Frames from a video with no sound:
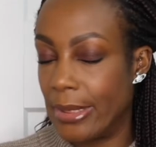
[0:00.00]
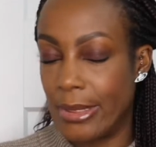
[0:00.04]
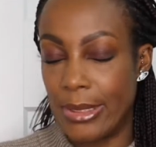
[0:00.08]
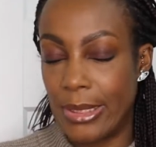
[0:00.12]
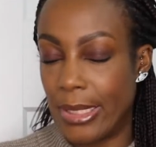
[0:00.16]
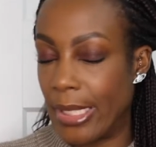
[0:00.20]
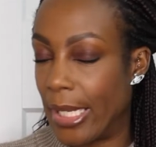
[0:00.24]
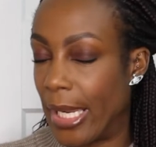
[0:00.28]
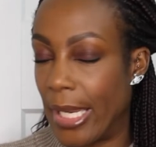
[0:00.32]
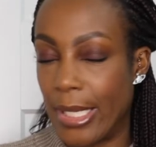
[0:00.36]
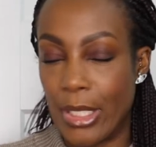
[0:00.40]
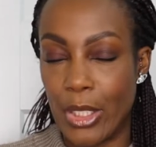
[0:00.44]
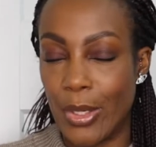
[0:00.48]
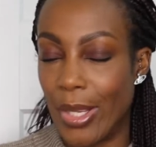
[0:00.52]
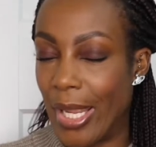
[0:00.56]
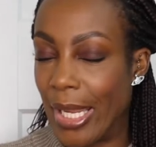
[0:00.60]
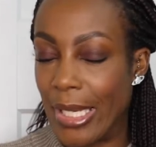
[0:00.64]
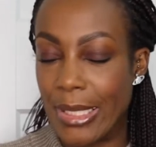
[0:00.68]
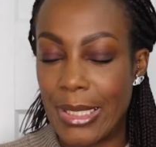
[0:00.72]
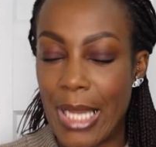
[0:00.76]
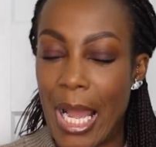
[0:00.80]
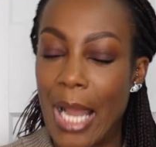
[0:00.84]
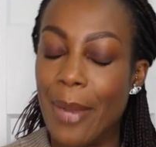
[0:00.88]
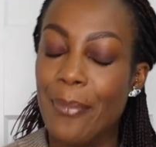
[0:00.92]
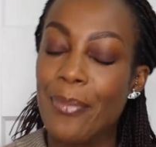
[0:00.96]
Yeah, that
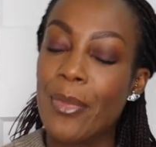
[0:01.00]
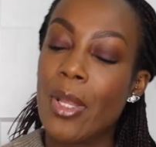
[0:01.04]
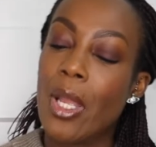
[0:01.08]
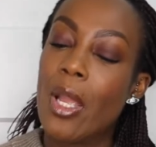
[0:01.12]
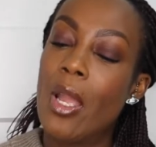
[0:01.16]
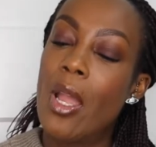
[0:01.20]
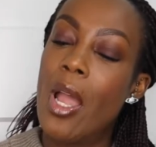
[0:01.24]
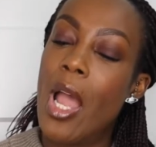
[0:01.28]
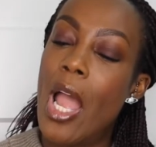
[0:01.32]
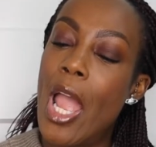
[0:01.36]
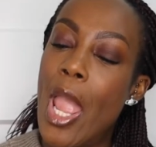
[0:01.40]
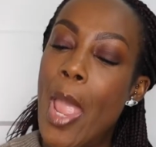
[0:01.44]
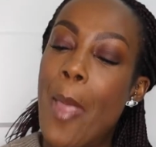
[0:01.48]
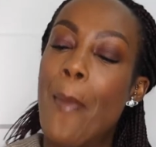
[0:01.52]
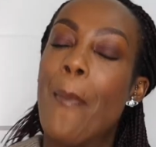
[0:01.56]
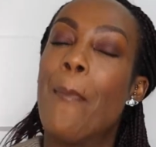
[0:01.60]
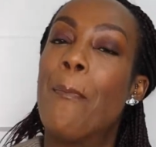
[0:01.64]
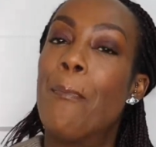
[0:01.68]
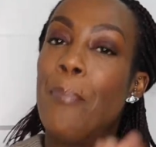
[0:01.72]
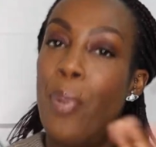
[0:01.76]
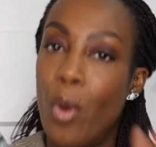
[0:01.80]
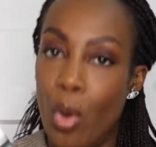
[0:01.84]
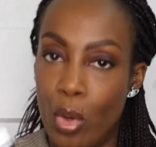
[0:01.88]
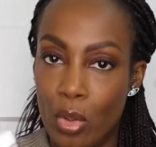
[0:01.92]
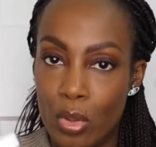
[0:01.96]
ain't that.
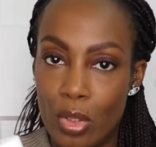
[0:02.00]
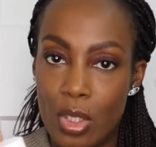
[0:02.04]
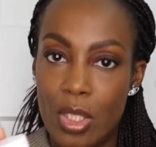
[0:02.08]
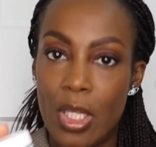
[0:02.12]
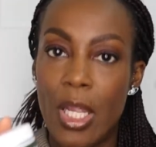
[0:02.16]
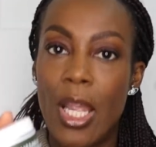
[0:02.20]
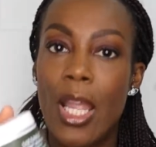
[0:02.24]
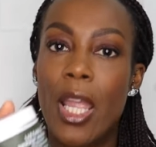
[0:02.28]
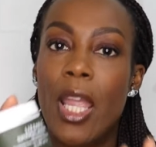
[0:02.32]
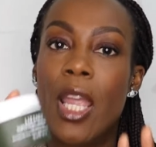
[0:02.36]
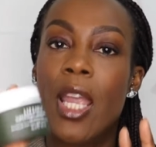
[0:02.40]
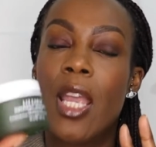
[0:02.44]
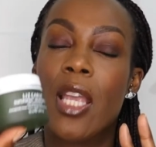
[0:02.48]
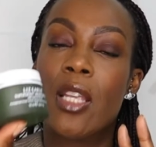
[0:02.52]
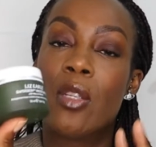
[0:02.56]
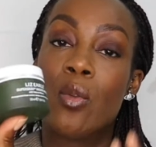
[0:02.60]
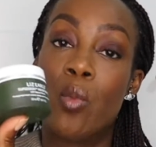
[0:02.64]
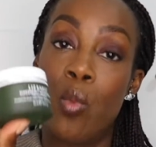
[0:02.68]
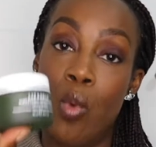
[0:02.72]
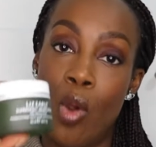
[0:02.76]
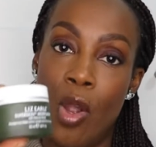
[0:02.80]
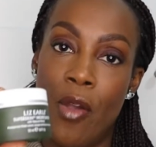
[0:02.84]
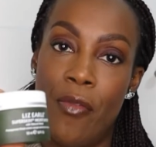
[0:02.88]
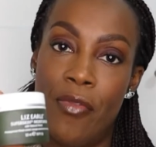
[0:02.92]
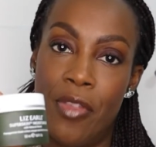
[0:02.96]
But it is
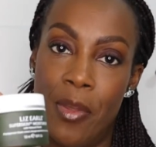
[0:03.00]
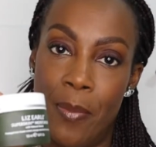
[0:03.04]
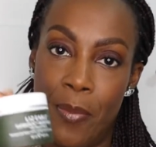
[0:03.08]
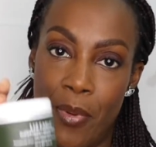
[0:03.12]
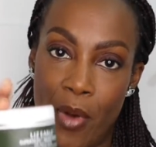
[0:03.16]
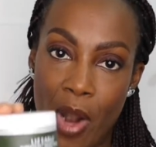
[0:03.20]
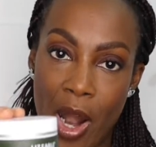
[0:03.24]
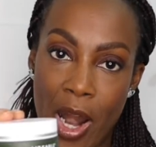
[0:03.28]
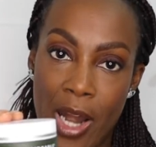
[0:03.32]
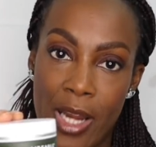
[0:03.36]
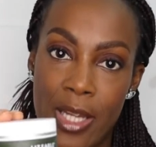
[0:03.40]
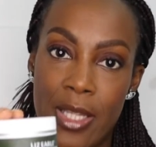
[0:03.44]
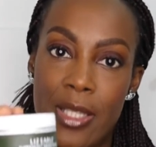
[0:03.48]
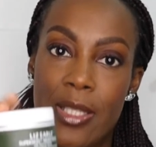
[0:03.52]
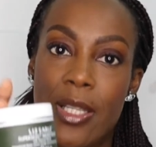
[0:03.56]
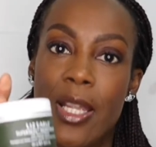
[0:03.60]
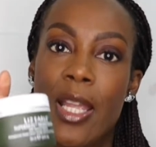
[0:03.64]
worth the price.